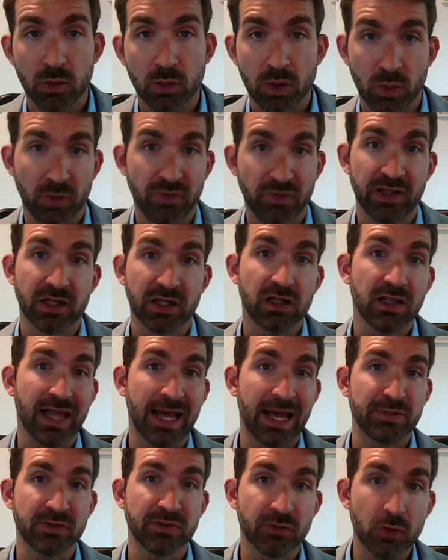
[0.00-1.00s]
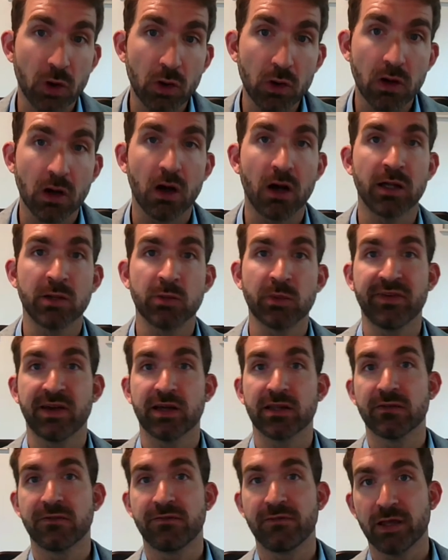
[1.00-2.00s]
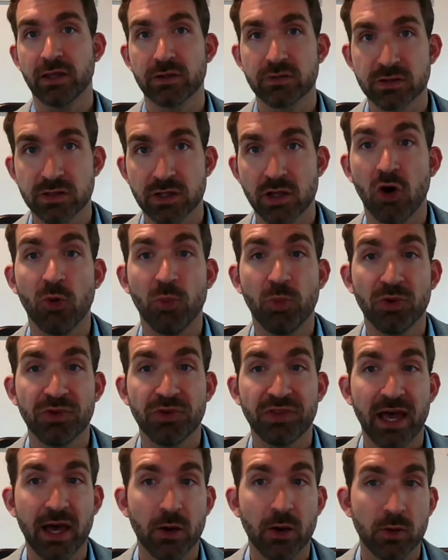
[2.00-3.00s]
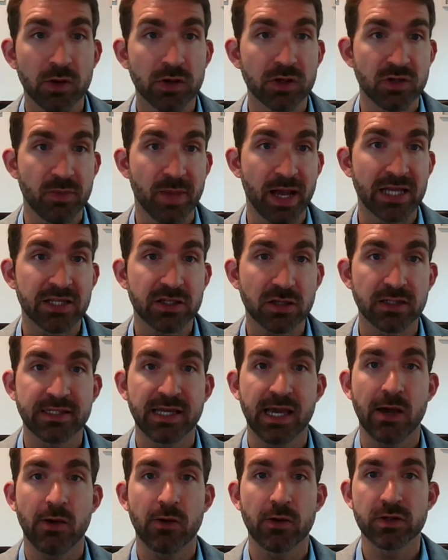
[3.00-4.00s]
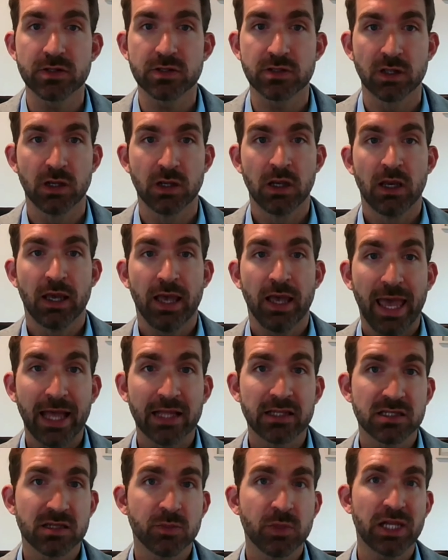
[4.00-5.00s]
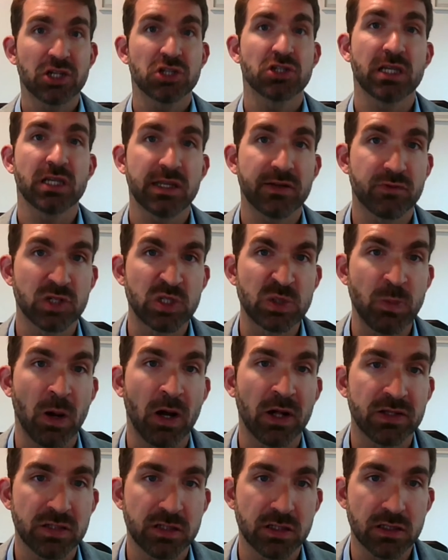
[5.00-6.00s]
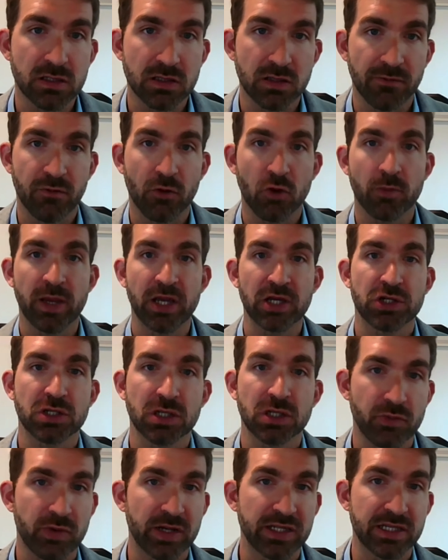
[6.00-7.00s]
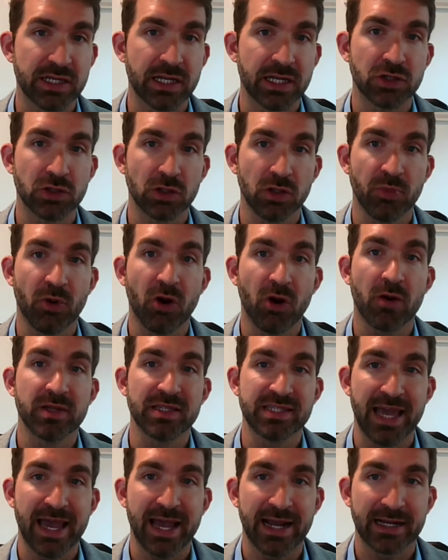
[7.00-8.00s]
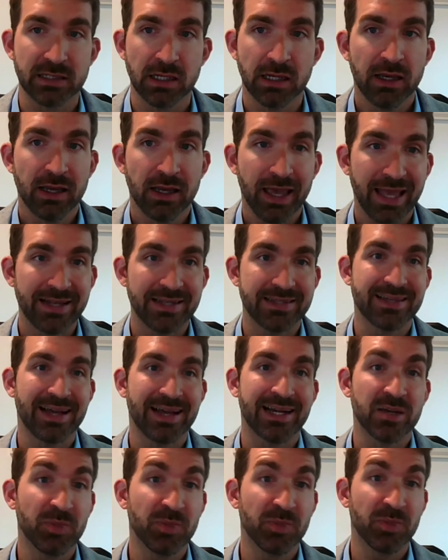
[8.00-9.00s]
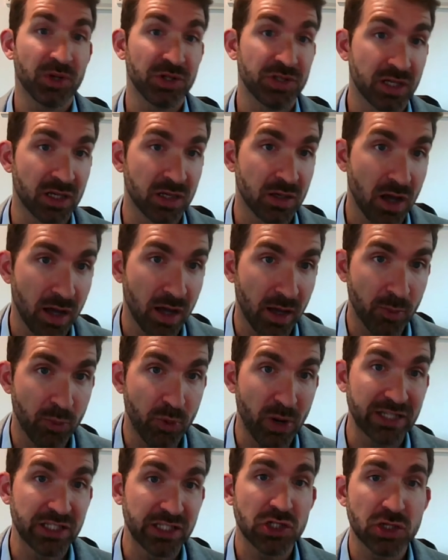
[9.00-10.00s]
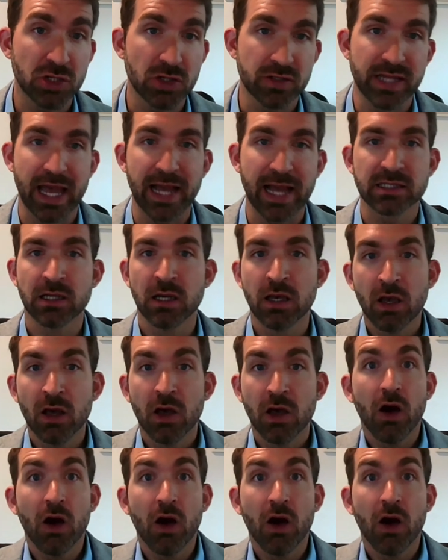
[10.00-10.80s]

We've had the collapse of Grocon, we've had the failures of the Opal Towers and Mascot Towers, and some legislative responses, the formation of the Residential Apartments Act and Design and Building Practitioners Act.